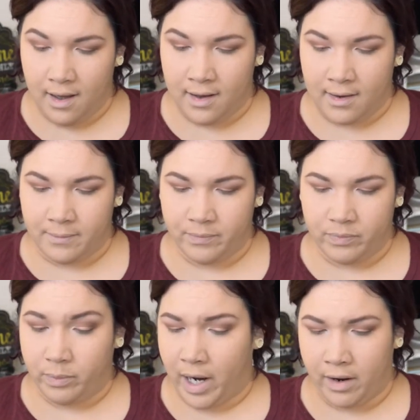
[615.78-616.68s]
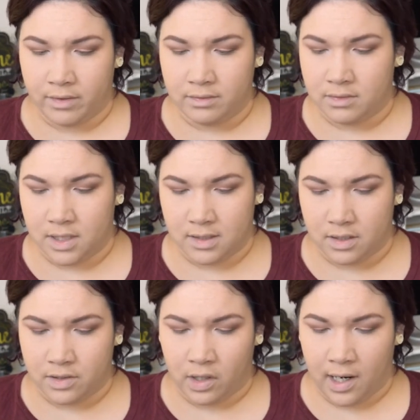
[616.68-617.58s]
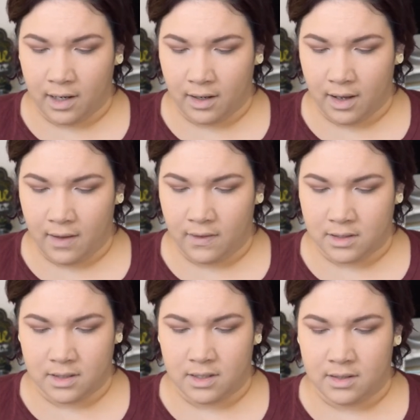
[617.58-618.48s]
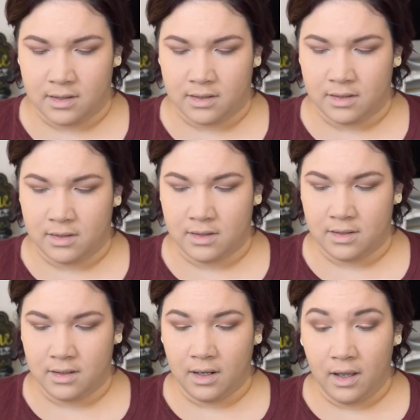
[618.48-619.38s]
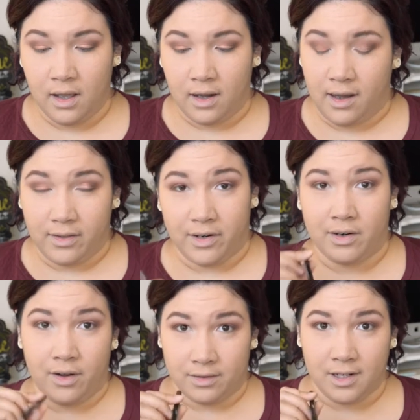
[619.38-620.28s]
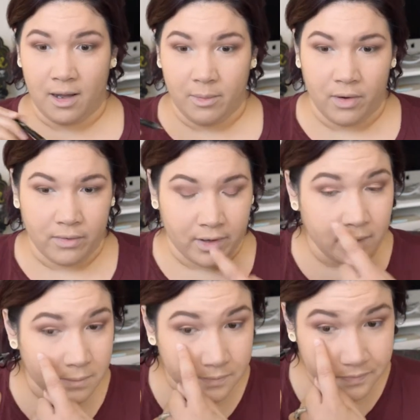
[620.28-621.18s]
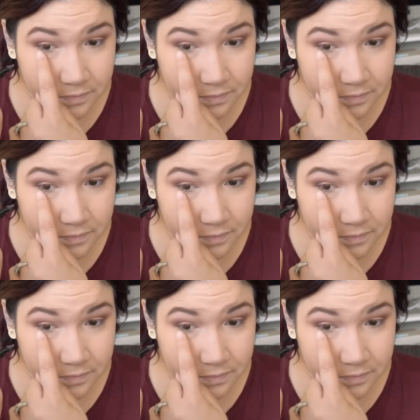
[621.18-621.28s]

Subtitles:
Brown does the trick, and this is a color called Come Over.